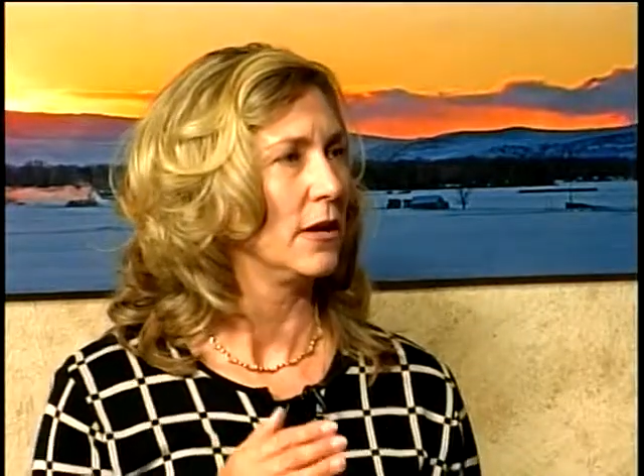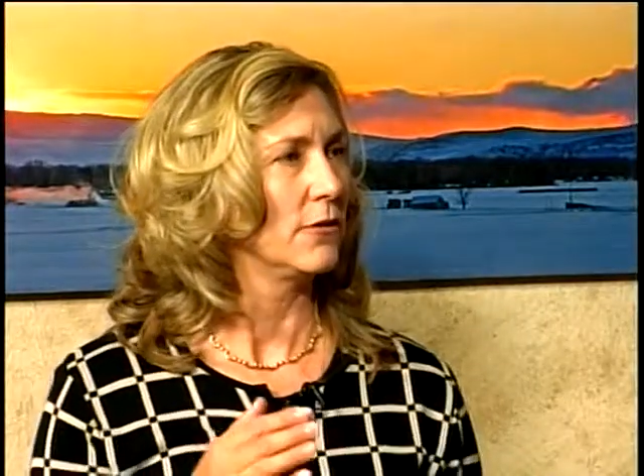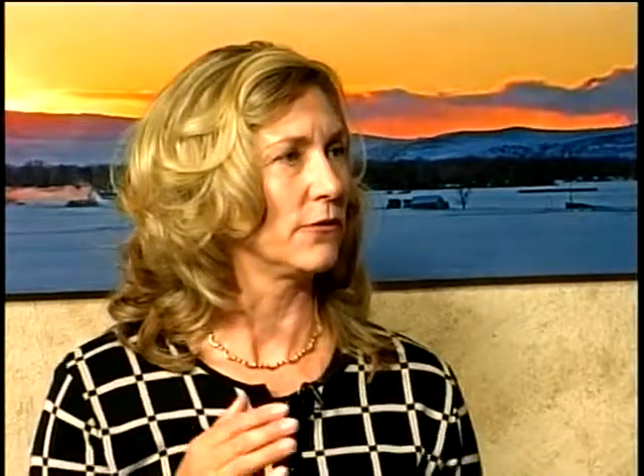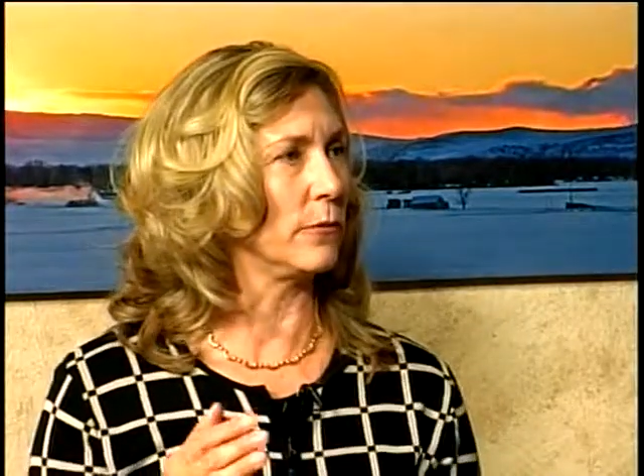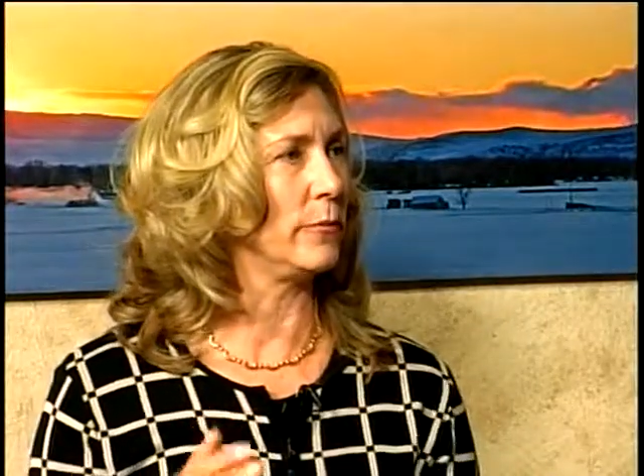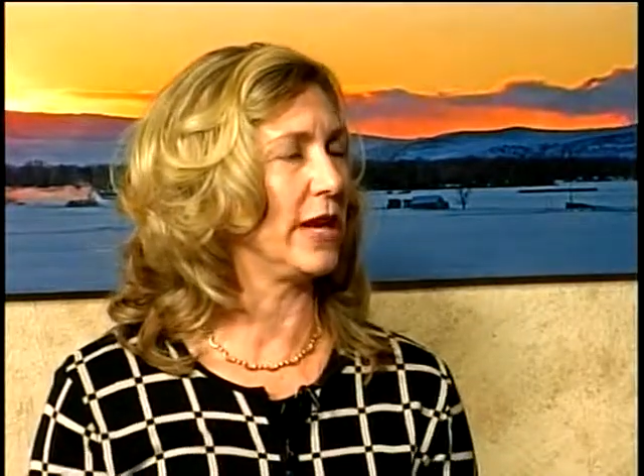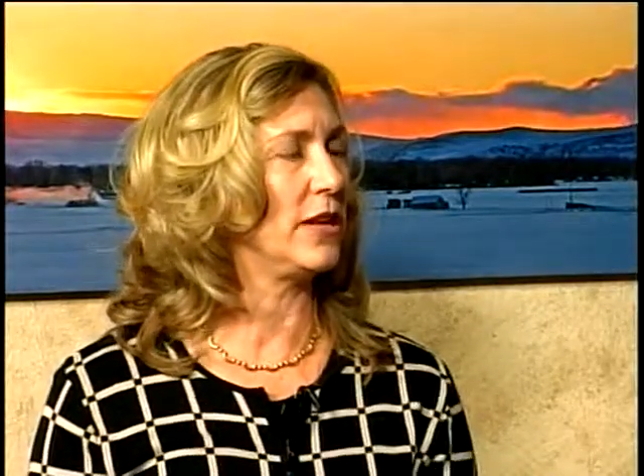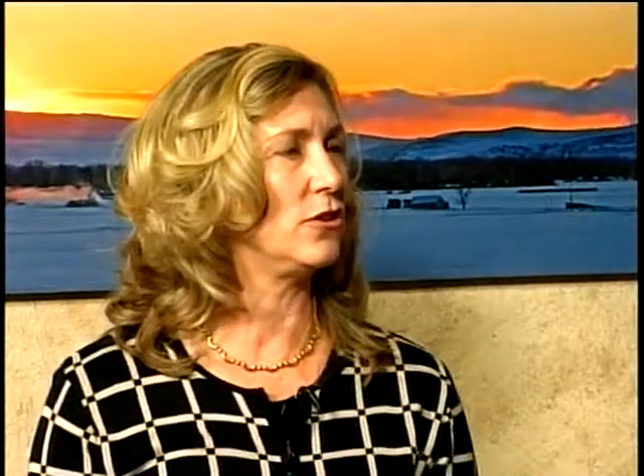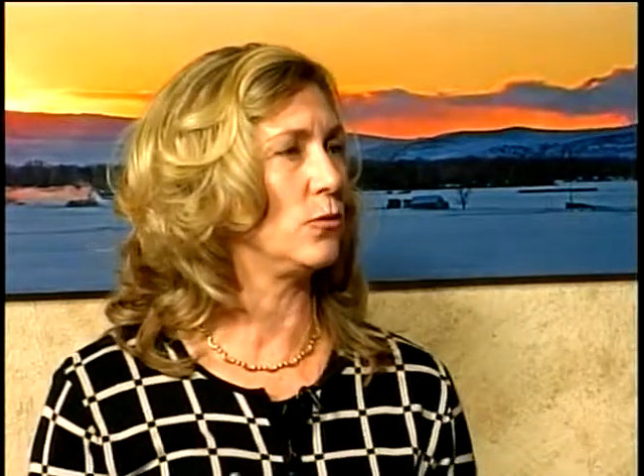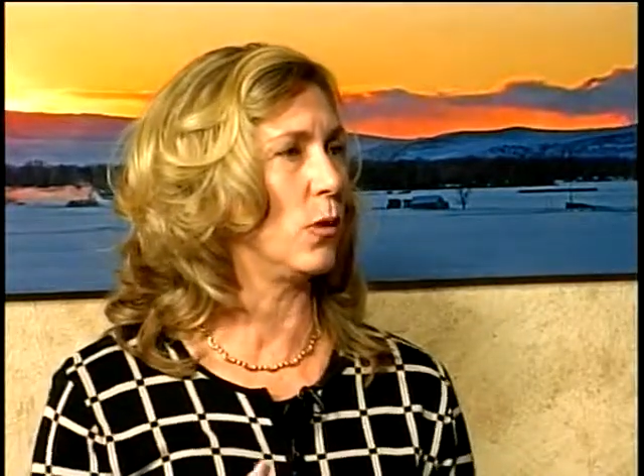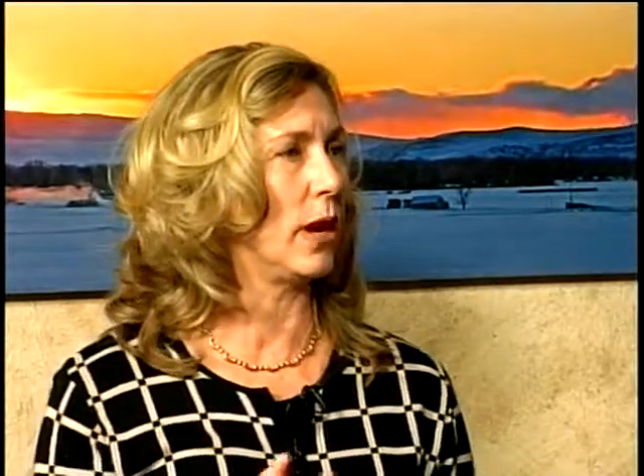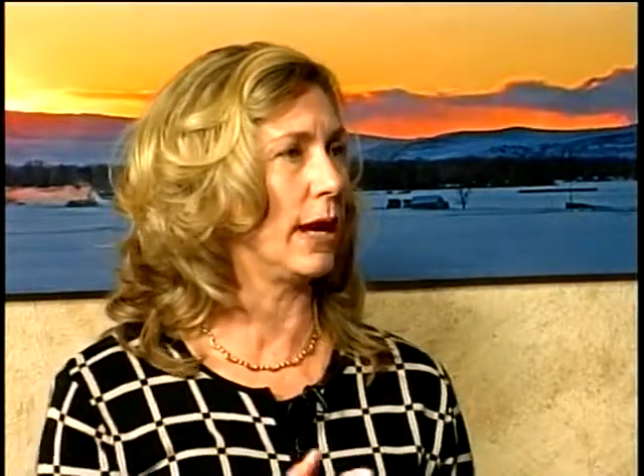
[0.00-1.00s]
from
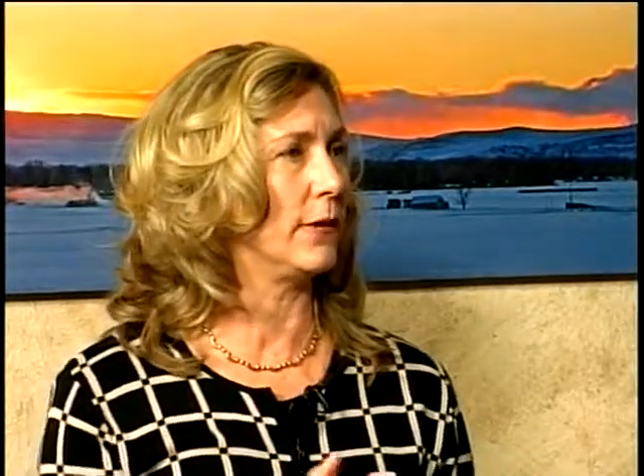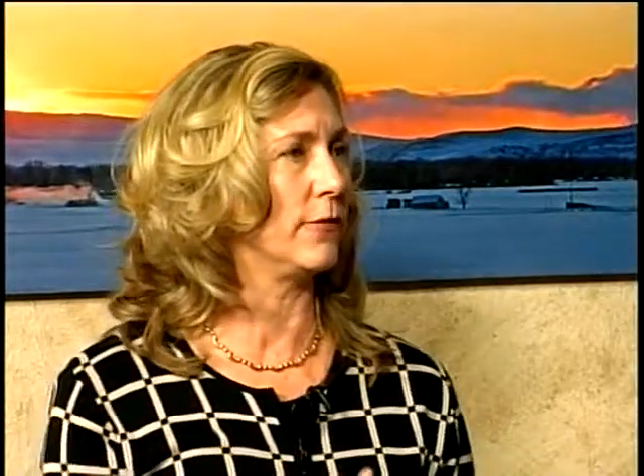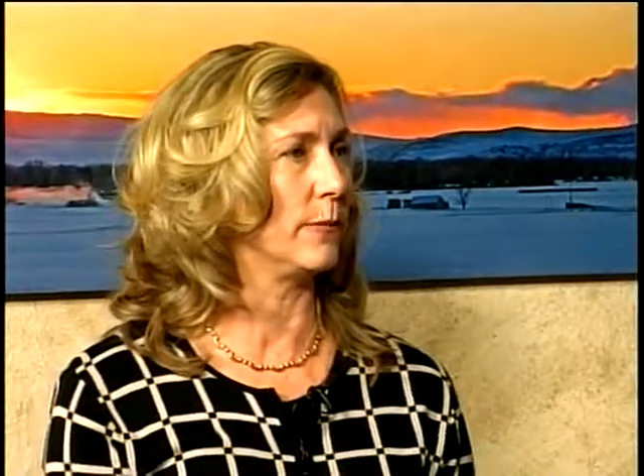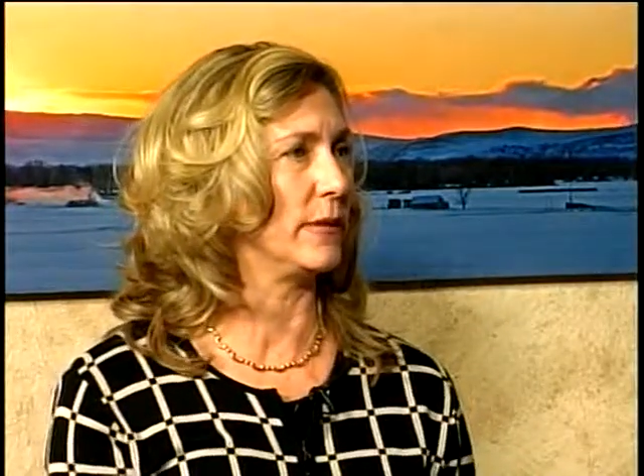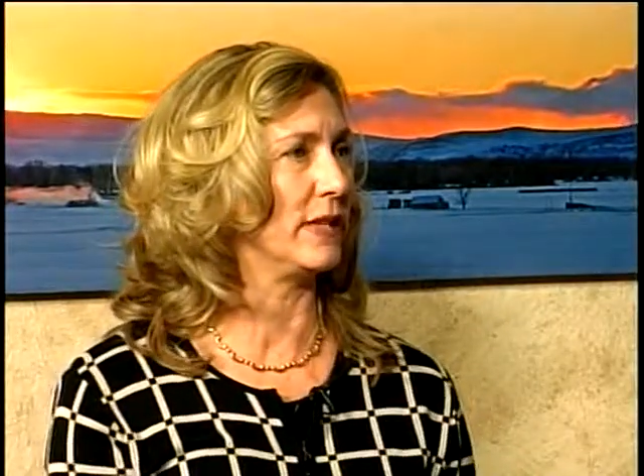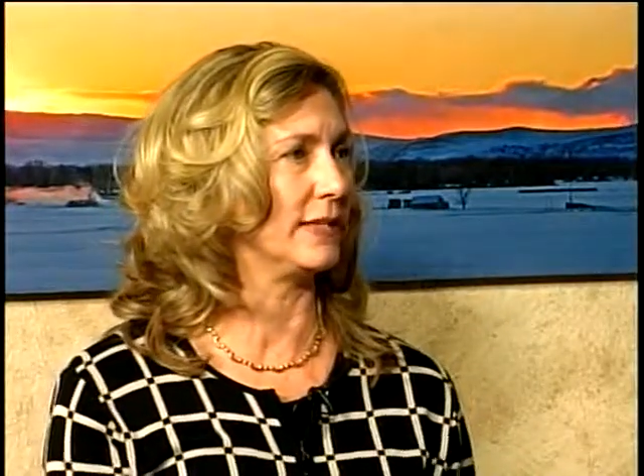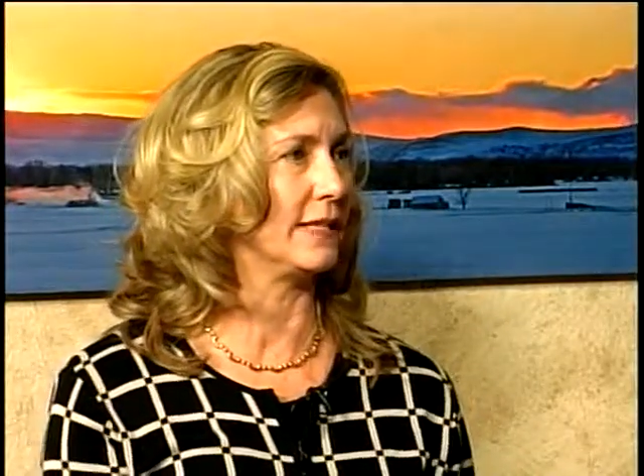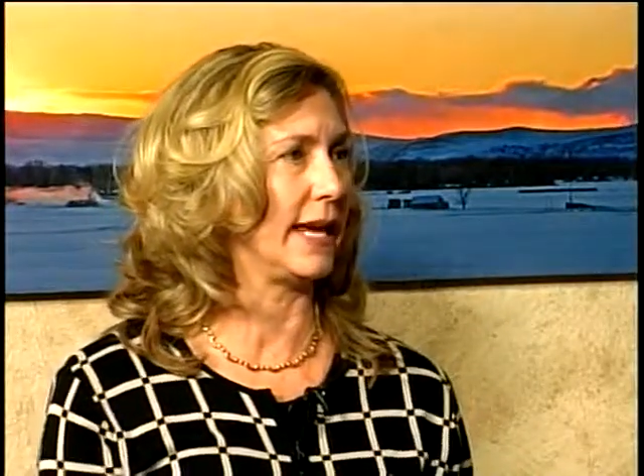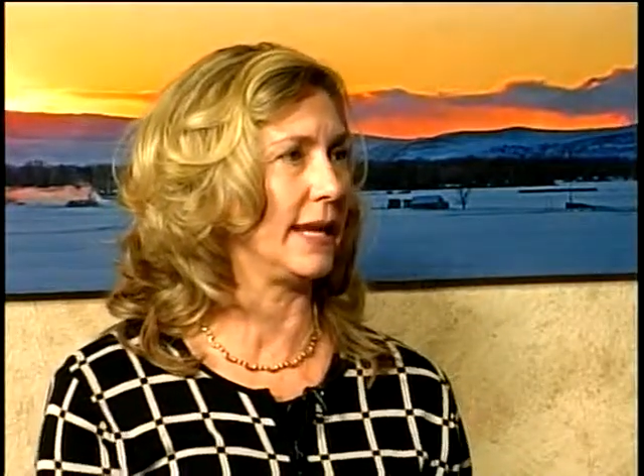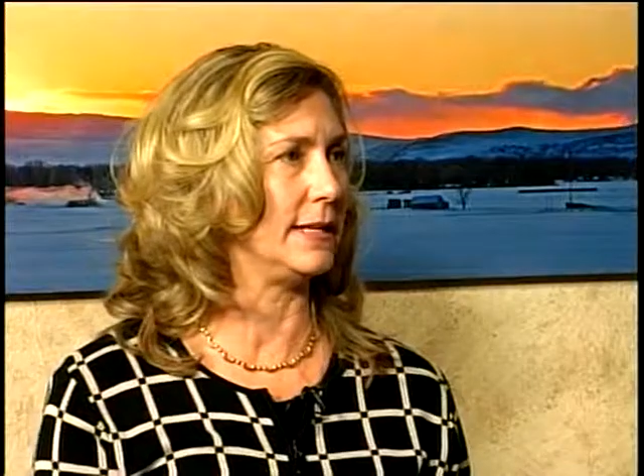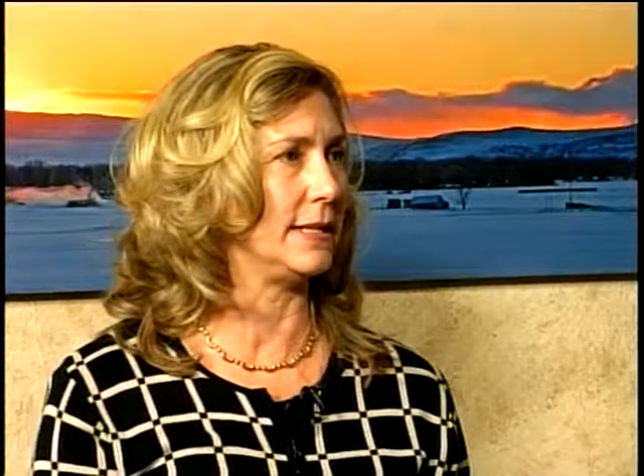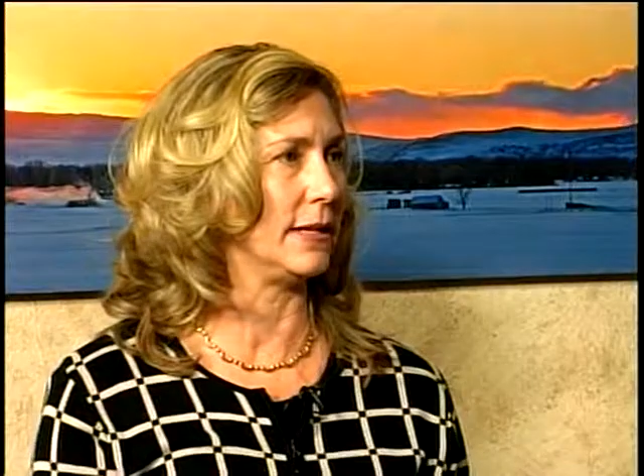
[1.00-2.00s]
nationwide, from the state,